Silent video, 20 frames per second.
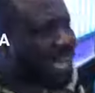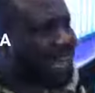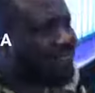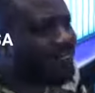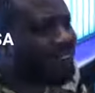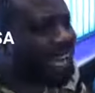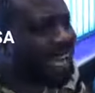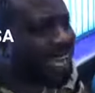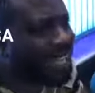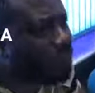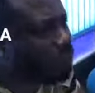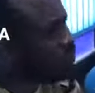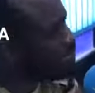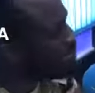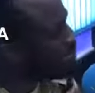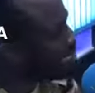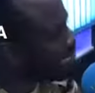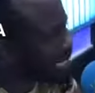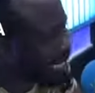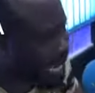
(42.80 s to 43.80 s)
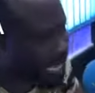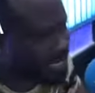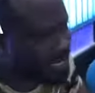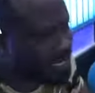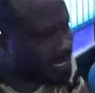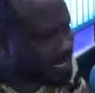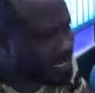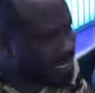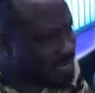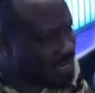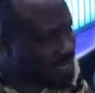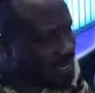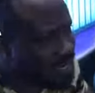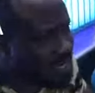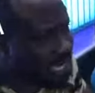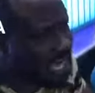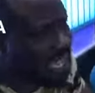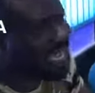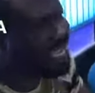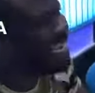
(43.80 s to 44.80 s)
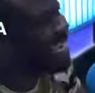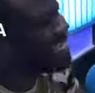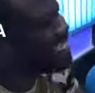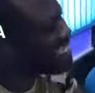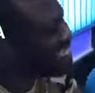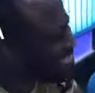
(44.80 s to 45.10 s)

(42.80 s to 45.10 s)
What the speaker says: I have had with these guys, and I